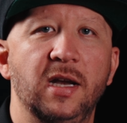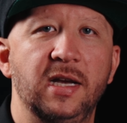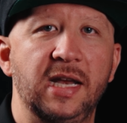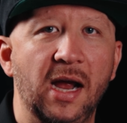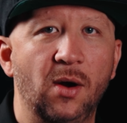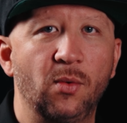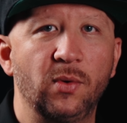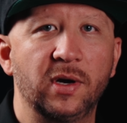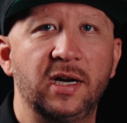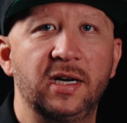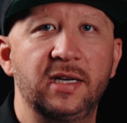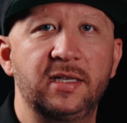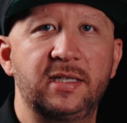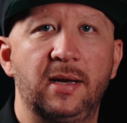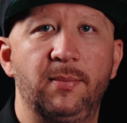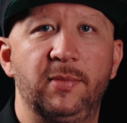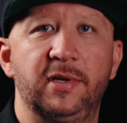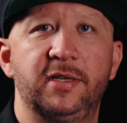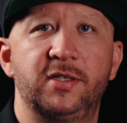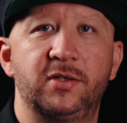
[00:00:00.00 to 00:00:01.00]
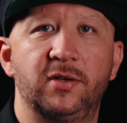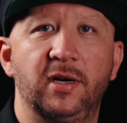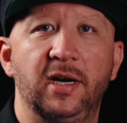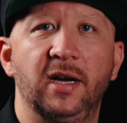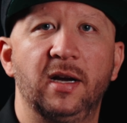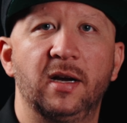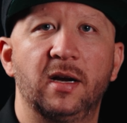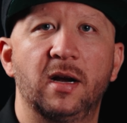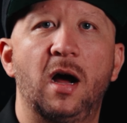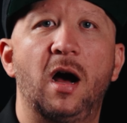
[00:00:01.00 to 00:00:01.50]
Now we're going to demonstrate
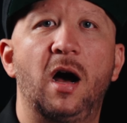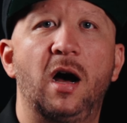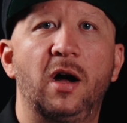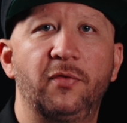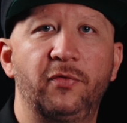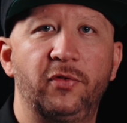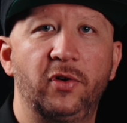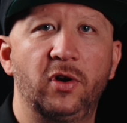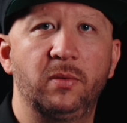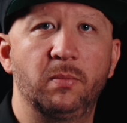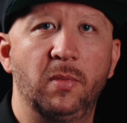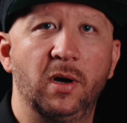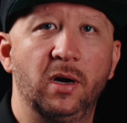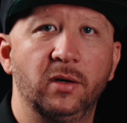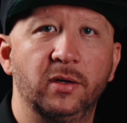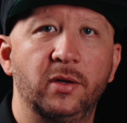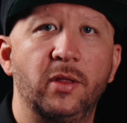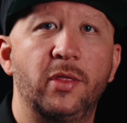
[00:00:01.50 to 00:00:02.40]
off-road mode